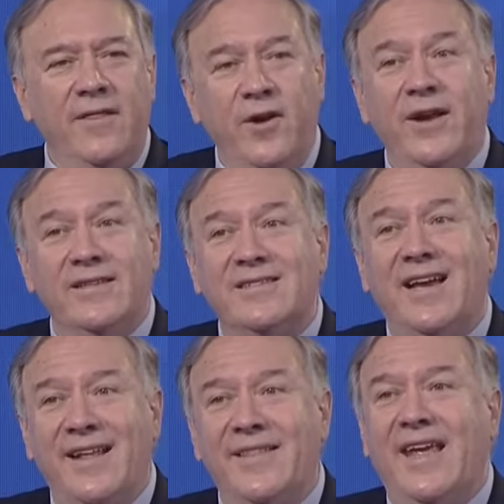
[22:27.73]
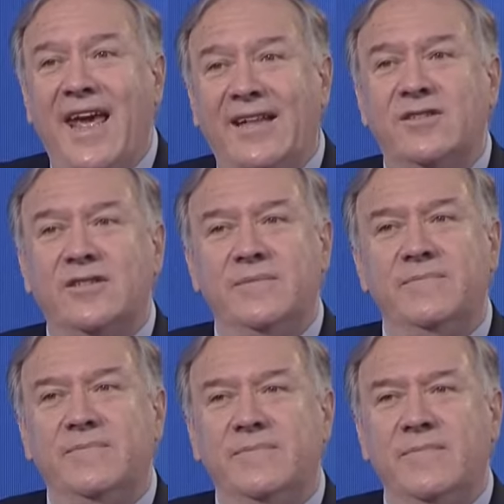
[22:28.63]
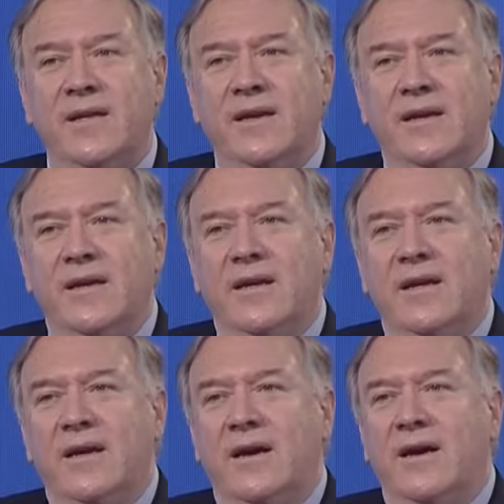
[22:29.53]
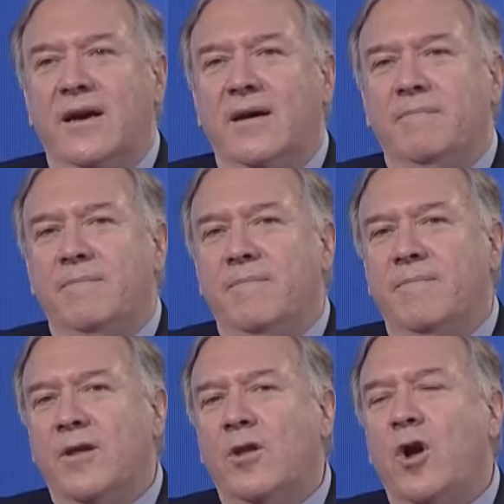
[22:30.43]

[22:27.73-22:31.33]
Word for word: They're inside the gates. Uh, the